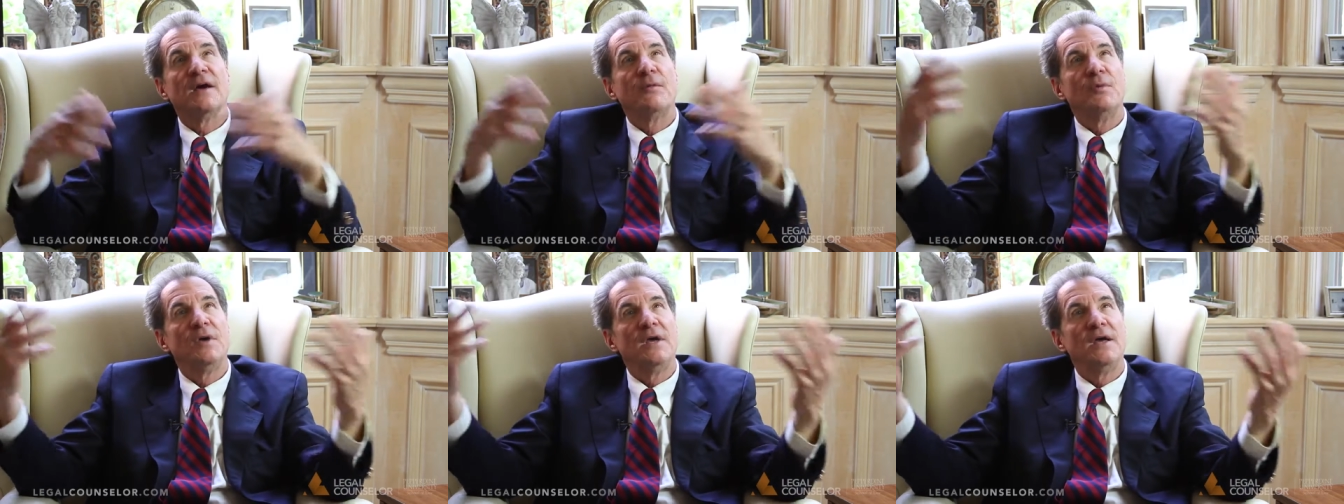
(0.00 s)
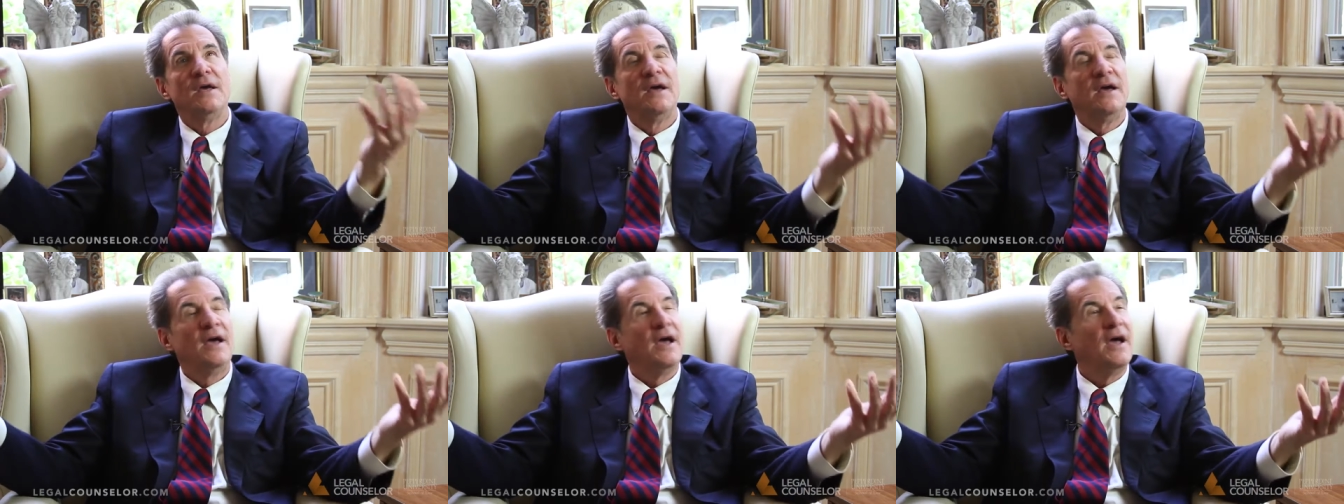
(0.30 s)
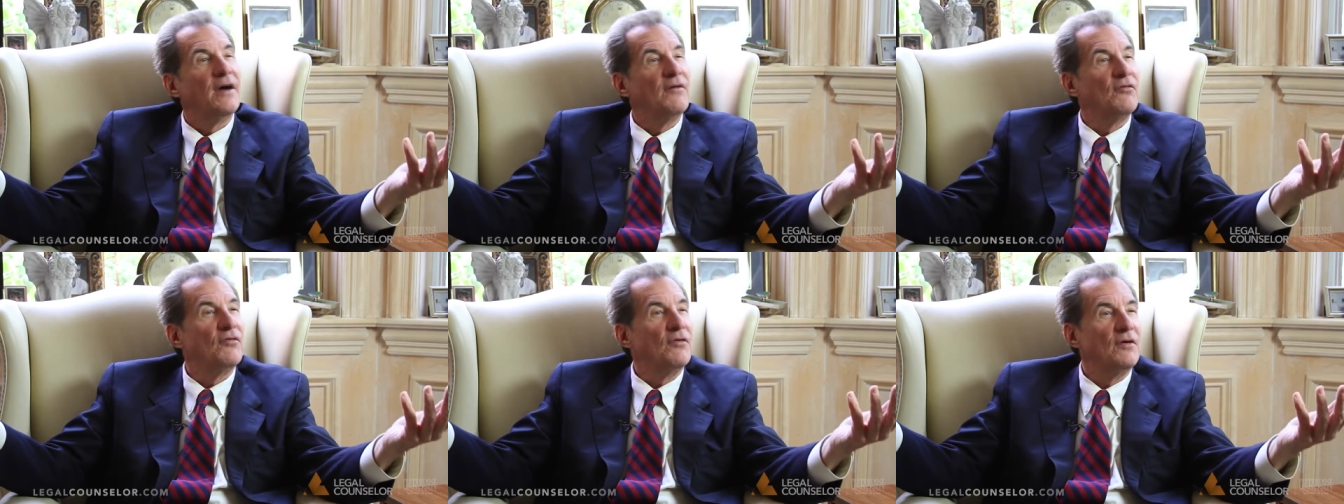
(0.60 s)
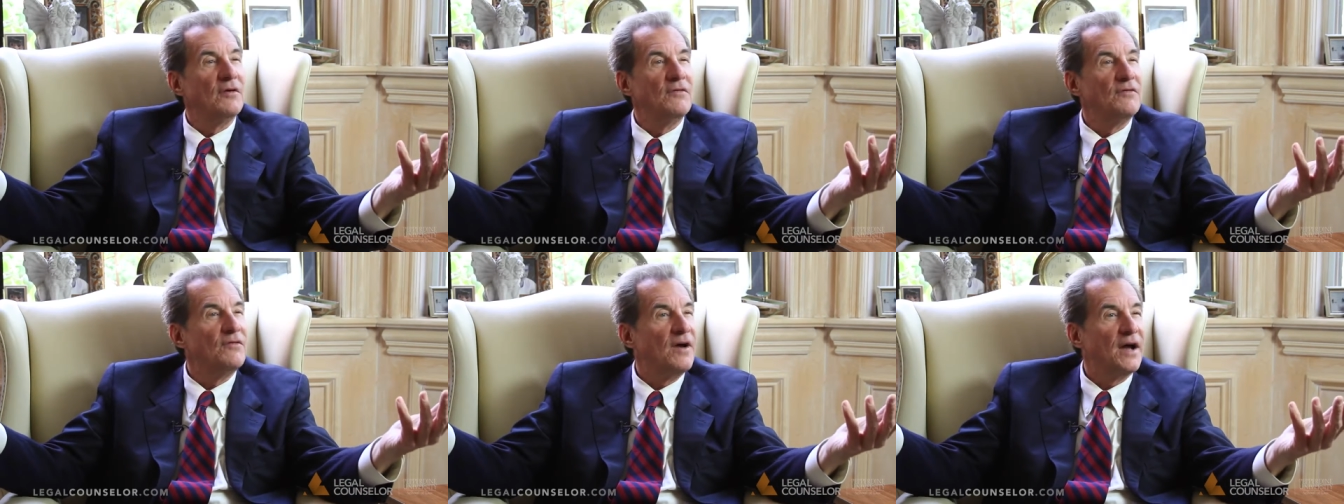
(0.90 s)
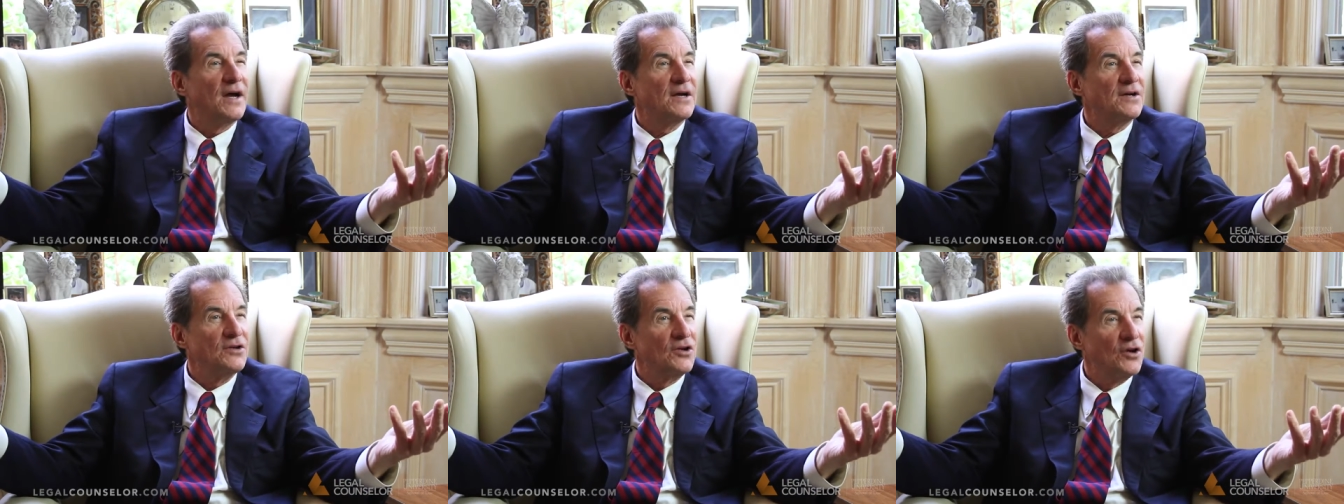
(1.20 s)
can we ever
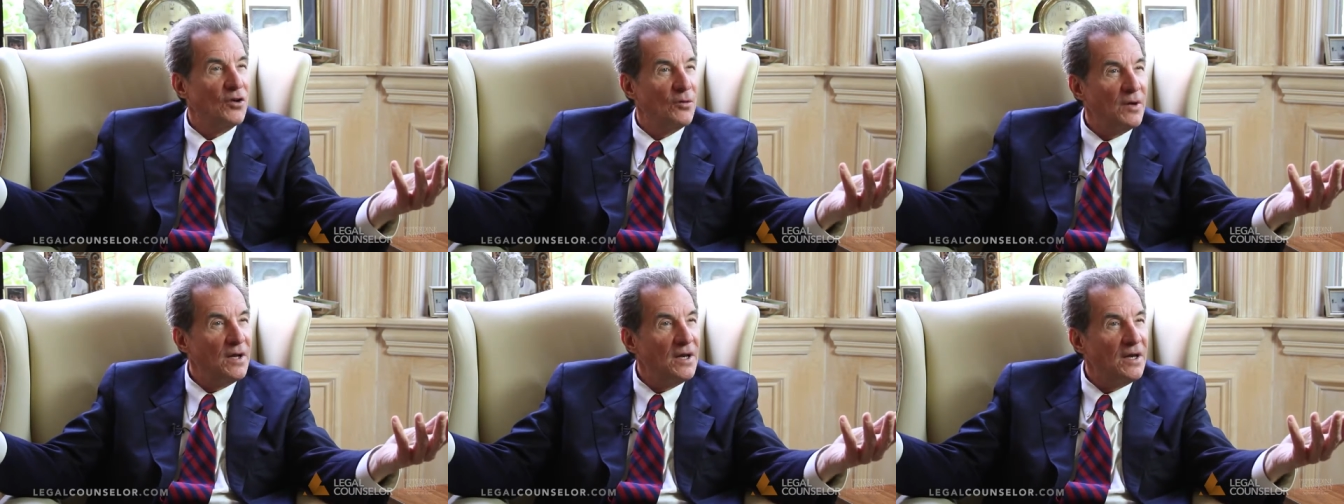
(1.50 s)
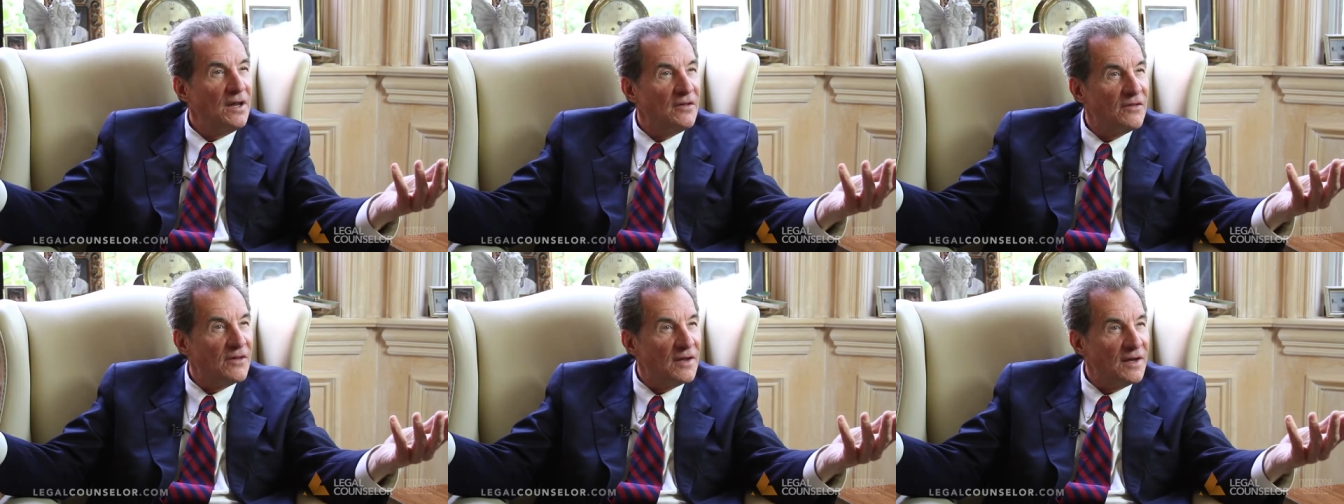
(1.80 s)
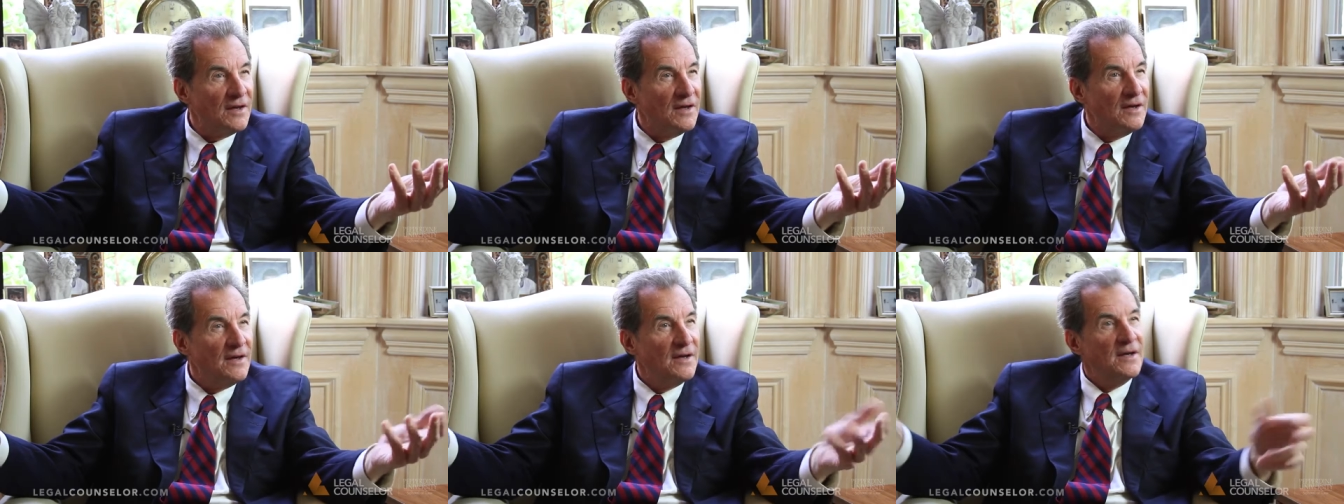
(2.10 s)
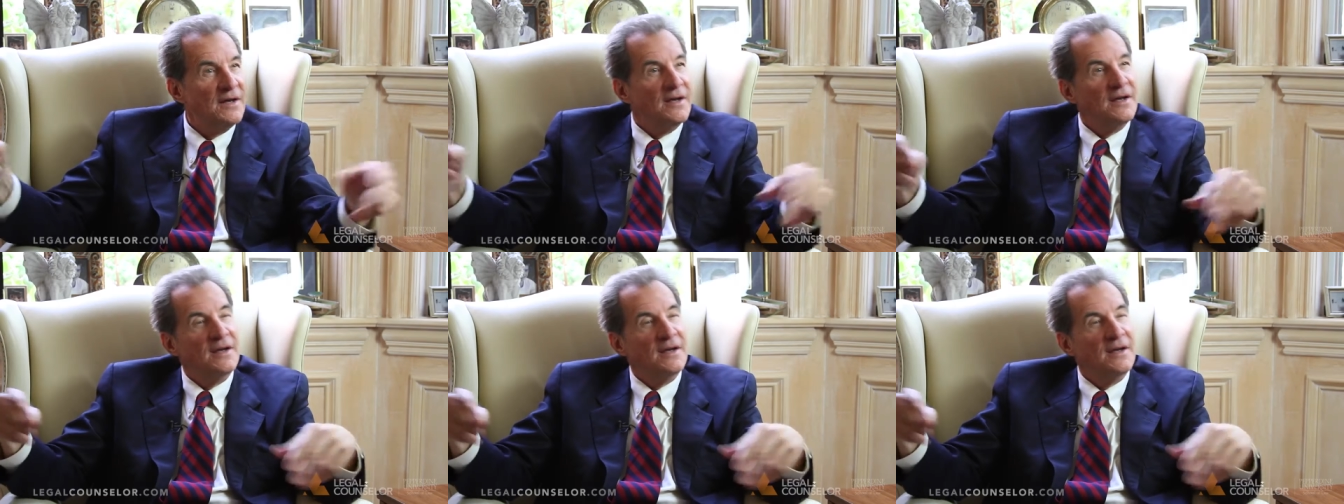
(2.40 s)
in fact know anything.